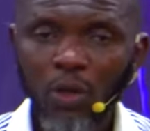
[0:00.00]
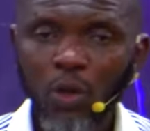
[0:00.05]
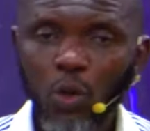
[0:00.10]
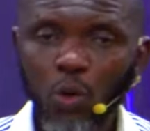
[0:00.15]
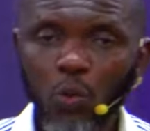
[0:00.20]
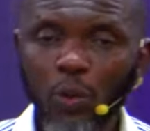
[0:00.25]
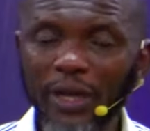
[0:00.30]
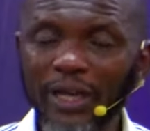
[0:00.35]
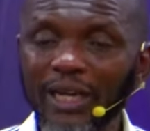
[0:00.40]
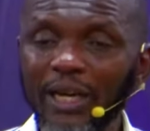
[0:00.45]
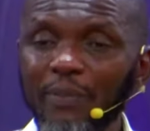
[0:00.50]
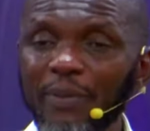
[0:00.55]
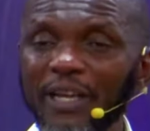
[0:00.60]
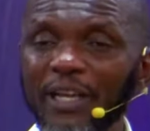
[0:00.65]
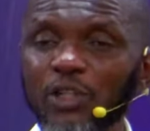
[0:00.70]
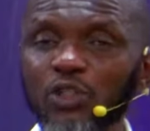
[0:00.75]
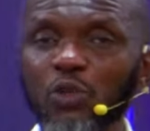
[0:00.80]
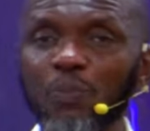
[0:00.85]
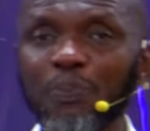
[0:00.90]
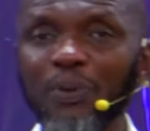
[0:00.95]
Quickly
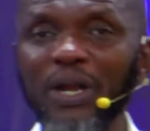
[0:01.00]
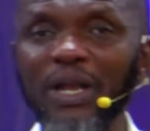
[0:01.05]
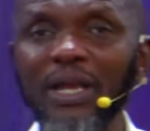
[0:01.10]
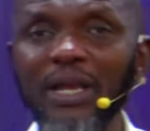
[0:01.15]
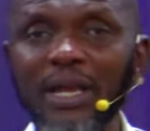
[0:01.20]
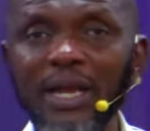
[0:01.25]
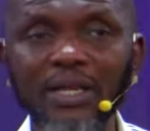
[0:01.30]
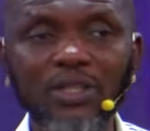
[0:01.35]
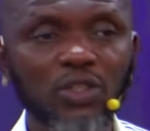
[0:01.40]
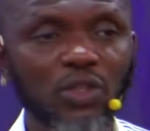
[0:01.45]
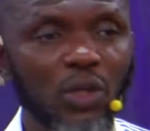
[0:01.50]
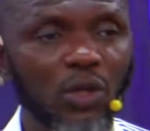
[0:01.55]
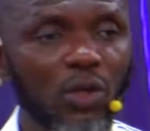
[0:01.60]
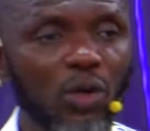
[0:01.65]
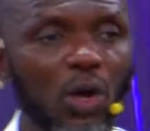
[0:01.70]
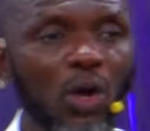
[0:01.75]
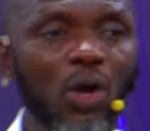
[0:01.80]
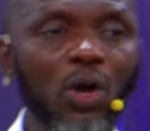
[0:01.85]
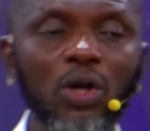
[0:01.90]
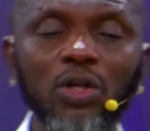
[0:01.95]
begin to pray and say,
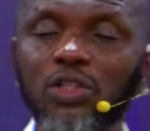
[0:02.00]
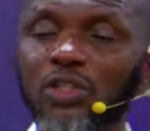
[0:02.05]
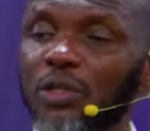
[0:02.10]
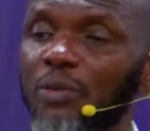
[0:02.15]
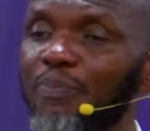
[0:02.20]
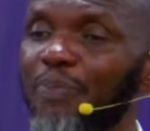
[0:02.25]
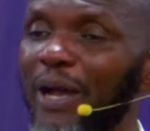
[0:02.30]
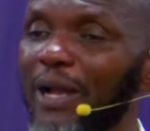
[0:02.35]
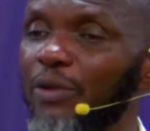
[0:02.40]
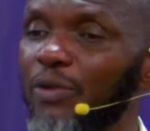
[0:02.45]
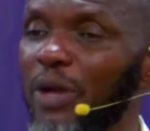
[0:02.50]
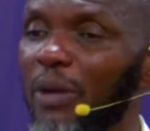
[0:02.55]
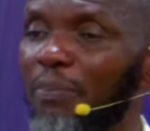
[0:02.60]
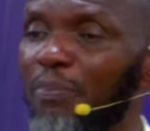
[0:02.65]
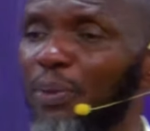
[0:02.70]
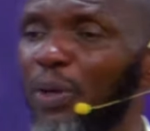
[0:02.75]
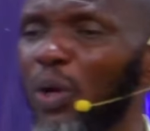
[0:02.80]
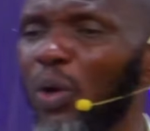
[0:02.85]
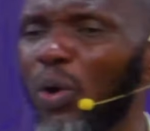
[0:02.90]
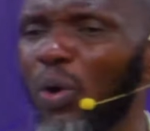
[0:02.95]
Lord, by your
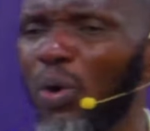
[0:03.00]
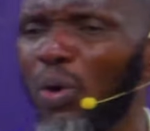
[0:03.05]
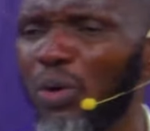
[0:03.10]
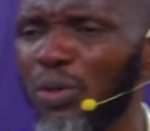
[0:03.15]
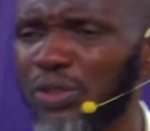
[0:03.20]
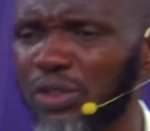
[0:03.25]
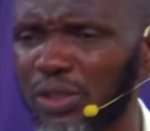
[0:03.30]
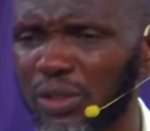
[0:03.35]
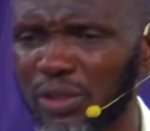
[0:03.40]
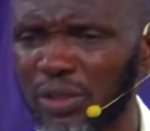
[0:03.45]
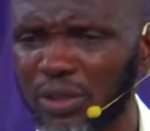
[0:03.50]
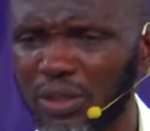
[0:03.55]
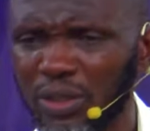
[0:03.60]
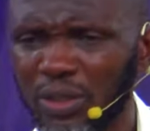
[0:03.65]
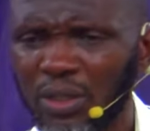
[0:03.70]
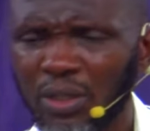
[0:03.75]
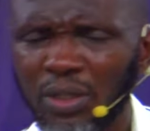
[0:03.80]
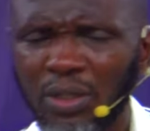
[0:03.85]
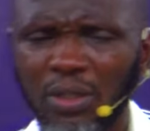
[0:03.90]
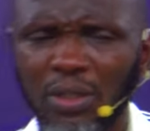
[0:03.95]
blood.
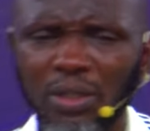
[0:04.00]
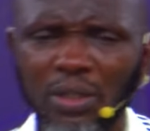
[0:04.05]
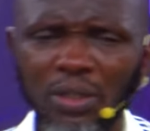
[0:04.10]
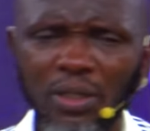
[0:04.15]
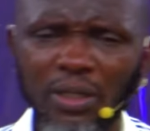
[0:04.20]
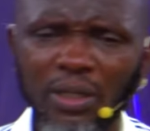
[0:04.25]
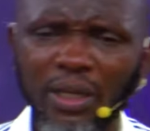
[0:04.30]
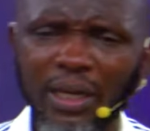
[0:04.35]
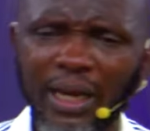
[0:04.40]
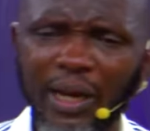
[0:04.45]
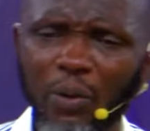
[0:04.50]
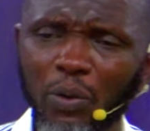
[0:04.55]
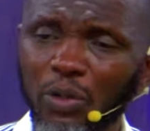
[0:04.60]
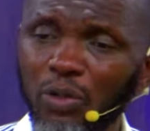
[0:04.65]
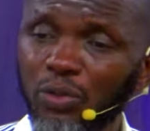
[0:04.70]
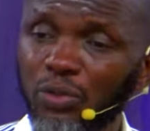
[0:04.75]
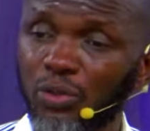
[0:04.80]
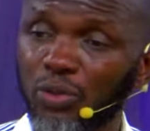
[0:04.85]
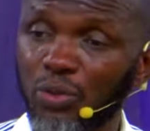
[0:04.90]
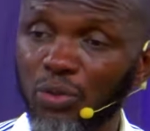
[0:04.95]
I want
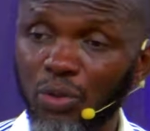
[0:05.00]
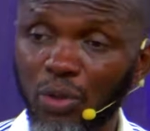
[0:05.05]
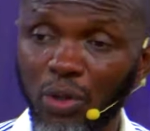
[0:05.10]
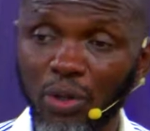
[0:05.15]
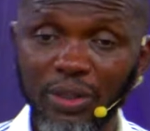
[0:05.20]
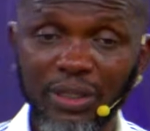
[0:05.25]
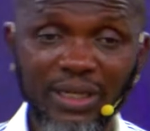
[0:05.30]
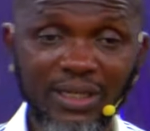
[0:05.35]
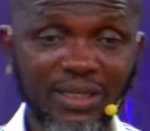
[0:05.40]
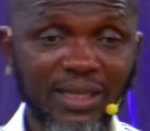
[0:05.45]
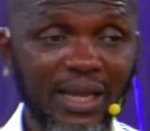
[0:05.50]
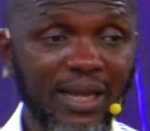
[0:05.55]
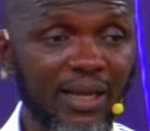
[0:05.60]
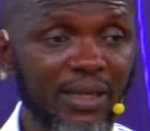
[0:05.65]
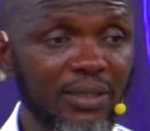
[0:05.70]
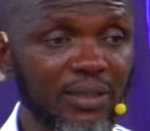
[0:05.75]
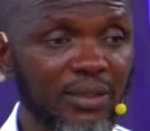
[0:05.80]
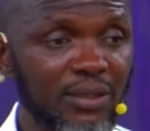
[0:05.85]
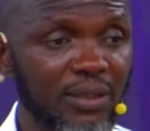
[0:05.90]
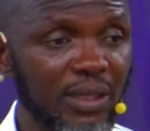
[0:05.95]
you to
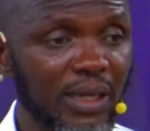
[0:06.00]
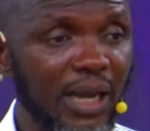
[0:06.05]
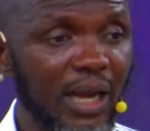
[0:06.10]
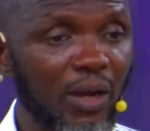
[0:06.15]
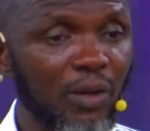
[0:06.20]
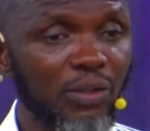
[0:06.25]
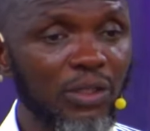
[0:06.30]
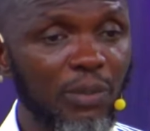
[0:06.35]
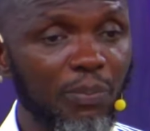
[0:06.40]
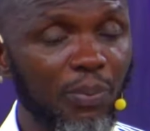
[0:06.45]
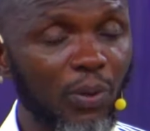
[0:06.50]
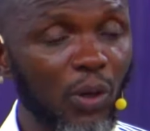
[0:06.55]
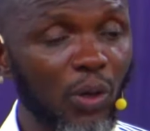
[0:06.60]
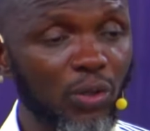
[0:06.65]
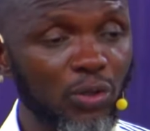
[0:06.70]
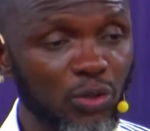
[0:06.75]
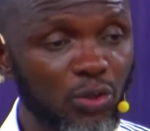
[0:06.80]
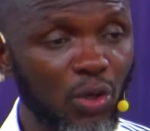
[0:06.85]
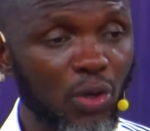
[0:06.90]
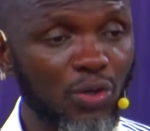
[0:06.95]
understand how the
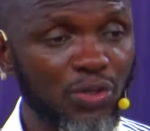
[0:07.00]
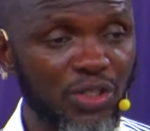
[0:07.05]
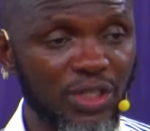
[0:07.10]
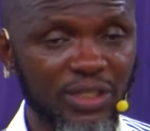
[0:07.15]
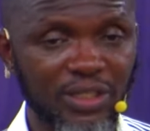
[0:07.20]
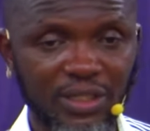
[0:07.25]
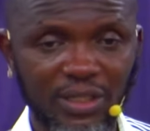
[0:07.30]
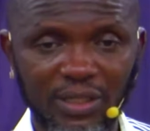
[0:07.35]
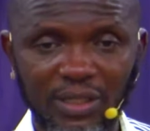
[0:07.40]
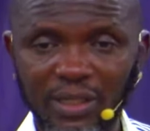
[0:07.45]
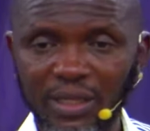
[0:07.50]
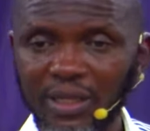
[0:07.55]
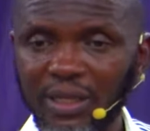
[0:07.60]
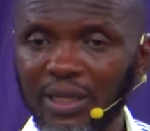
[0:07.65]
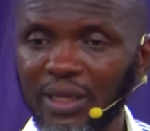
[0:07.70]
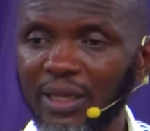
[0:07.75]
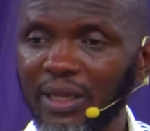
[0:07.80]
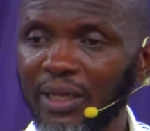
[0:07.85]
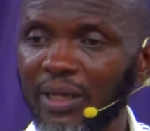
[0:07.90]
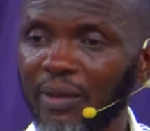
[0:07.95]
blood does it.
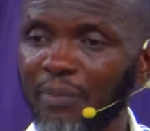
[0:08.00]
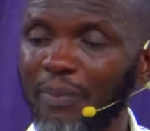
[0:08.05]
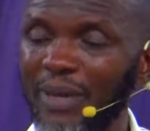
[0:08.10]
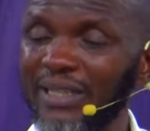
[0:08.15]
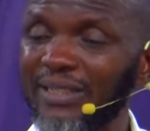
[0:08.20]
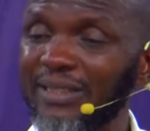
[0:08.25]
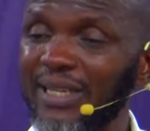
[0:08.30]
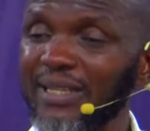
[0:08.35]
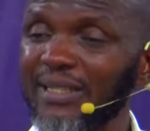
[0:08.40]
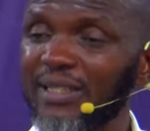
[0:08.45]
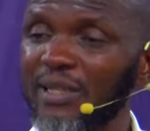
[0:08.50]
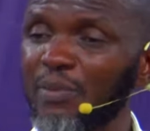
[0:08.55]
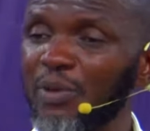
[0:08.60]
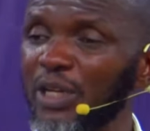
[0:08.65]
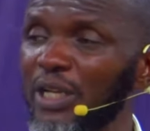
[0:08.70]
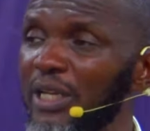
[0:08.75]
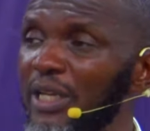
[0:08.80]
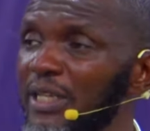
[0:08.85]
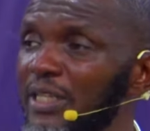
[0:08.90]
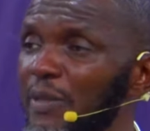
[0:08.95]
My testimony
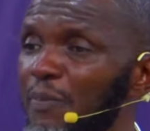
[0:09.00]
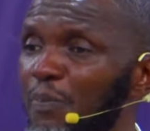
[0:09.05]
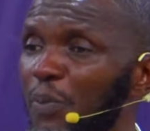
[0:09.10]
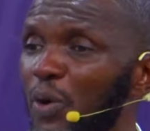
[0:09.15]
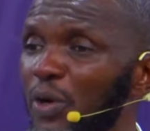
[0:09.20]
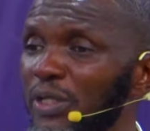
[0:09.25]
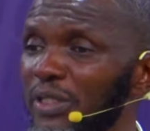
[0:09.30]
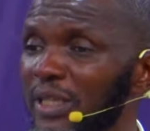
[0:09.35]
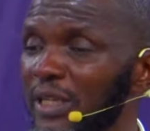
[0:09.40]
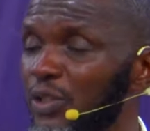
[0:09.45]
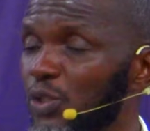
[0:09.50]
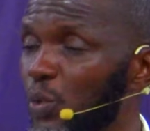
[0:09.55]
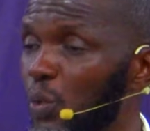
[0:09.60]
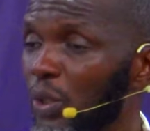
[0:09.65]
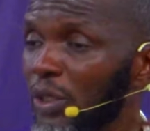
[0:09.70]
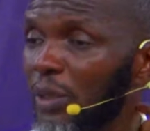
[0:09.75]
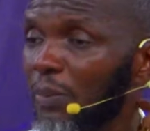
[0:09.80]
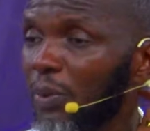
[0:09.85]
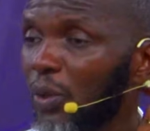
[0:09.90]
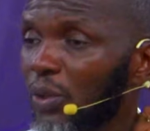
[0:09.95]
is a pointer to what
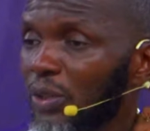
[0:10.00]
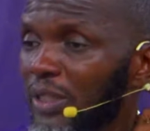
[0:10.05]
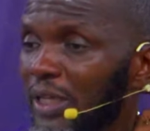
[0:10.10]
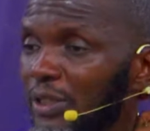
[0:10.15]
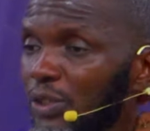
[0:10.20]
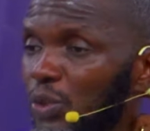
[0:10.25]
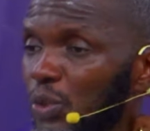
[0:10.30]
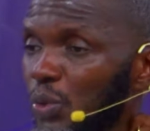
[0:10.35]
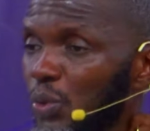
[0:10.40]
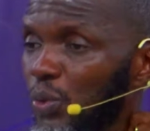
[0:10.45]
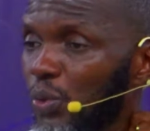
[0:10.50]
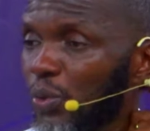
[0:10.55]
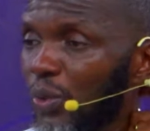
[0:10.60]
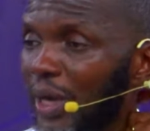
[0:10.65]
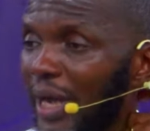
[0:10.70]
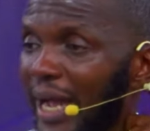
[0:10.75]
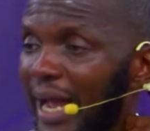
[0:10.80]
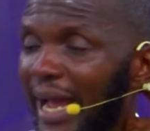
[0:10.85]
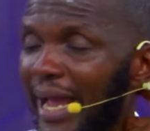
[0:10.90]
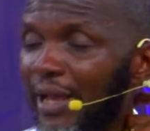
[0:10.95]
the blood can do.
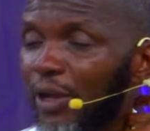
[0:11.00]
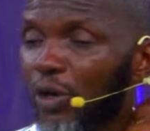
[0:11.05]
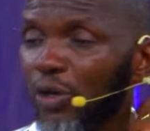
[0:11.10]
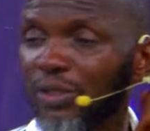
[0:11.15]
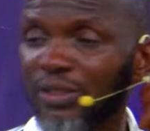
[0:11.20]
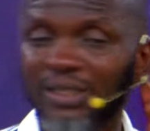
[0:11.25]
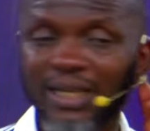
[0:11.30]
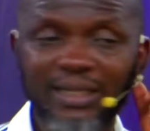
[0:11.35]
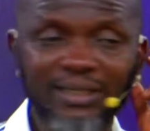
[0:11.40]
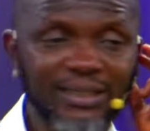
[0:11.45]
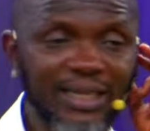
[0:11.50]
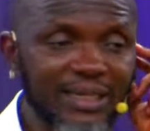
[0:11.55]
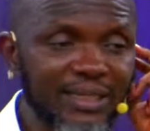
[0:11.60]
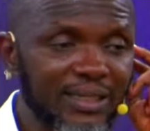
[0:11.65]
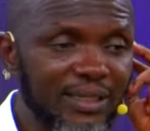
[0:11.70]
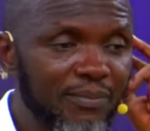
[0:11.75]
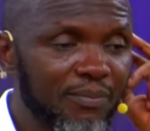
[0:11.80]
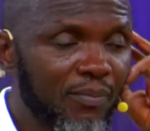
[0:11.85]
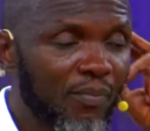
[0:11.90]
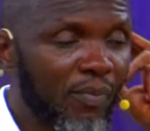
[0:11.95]
I contacted
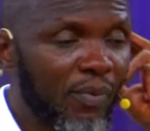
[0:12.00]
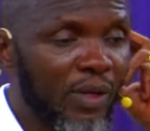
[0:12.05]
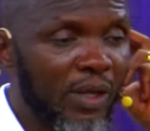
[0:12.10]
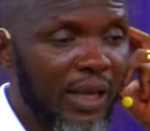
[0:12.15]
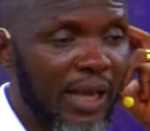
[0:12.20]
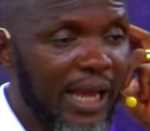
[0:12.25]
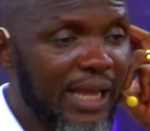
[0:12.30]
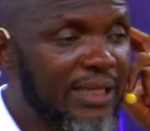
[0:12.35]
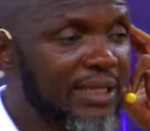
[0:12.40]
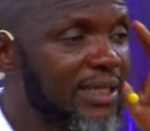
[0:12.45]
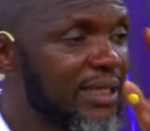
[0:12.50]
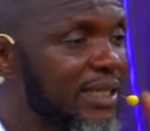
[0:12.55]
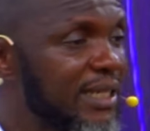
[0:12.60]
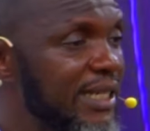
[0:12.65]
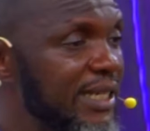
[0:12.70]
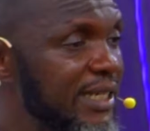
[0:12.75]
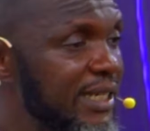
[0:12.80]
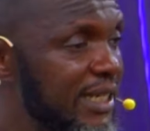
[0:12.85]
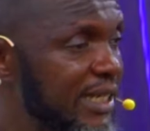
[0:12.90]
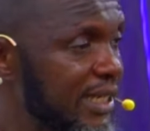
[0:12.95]

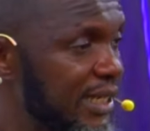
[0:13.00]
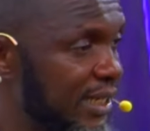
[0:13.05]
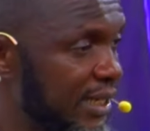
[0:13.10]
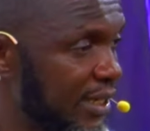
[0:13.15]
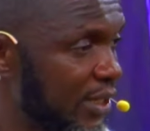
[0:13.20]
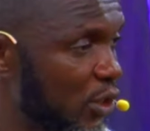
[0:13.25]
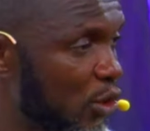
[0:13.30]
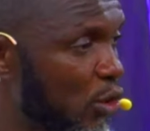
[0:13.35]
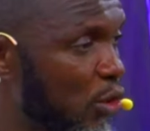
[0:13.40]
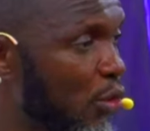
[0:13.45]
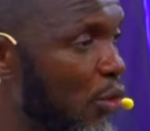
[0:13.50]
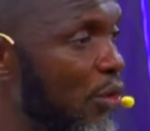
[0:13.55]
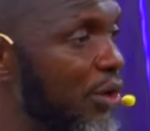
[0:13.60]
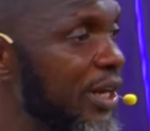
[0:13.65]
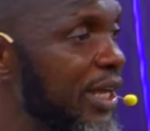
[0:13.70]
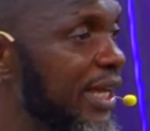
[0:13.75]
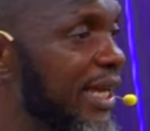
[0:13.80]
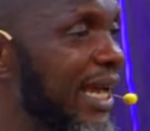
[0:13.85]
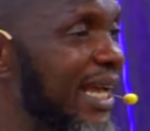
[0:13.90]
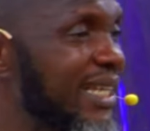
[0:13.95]
STD,
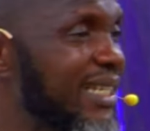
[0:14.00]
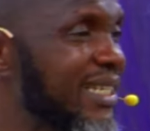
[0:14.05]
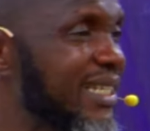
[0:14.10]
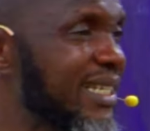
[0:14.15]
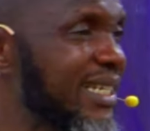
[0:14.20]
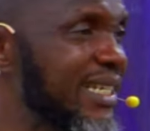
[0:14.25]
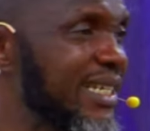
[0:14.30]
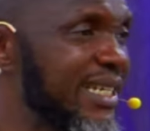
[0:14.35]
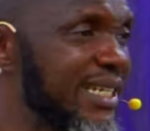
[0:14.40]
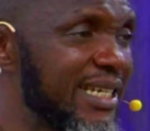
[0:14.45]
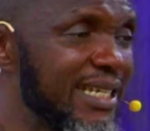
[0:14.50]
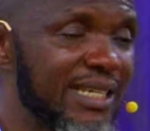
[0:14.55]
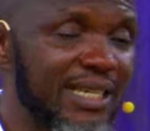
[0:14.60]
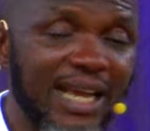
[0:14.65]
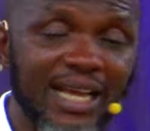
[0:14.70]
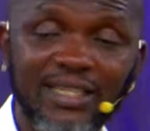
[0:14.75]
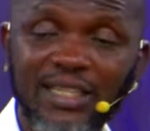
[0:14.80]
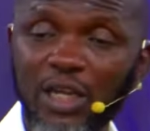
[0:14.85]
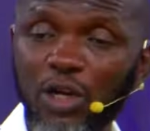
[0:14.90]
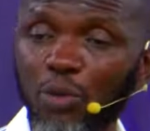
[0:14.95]
chronic STD,
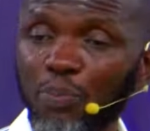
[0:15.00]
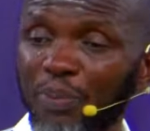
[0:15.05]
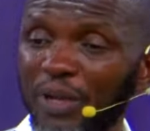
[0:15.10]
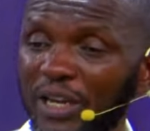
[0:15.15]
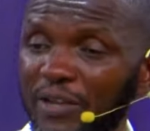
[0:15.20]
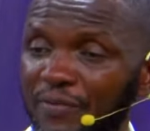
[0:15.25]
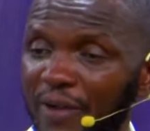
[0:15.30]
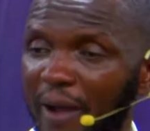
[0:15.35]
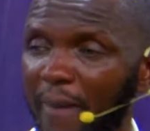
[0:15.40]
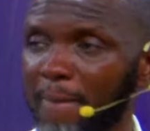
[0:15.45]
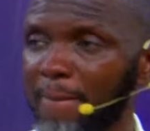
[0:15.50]
as an unbeliever.